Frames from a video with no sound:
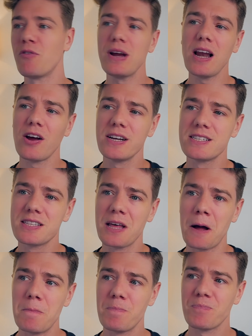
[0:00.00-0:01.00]
I realized
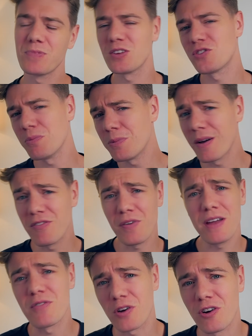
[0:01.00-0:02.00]
that some of my
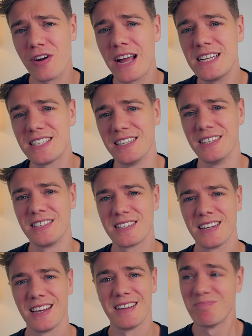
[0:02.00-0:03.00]
favorite
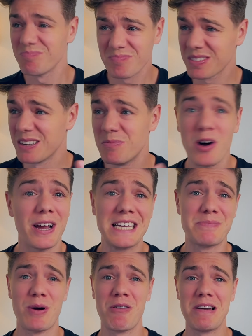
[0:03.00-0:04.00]
creators,
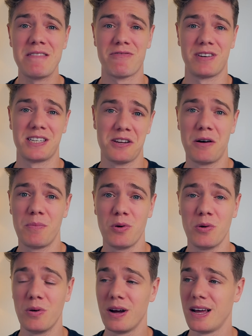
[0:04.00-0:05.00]
Marques Brownlee, for
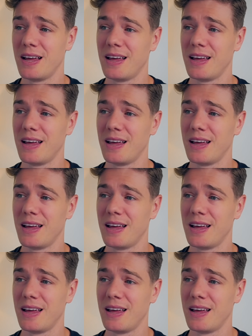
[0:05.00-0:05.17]
example,